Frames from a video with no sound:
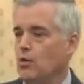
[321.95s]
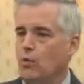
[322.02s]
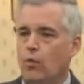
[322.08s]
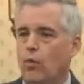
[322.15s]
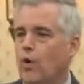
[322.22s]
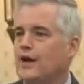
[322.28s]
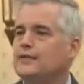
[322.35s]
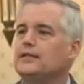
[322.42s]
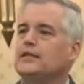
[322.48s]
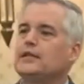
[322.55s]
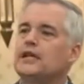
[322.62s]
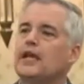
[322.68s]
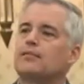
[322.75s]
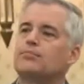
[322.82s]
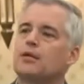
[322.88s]
What
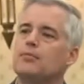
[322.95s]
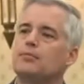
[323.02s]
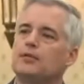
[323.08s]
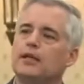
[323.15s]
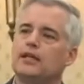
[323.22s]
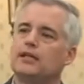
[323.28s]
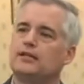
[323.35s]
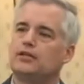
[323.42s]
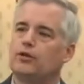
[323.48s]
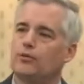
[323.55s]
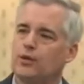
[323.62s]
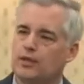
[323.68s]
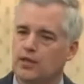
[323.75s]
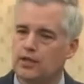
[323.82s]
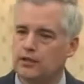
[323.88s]
kept them linked
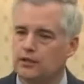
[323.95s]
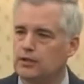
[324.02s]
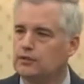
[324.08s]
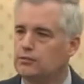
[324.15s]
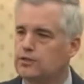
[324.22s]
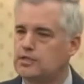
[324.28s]
with England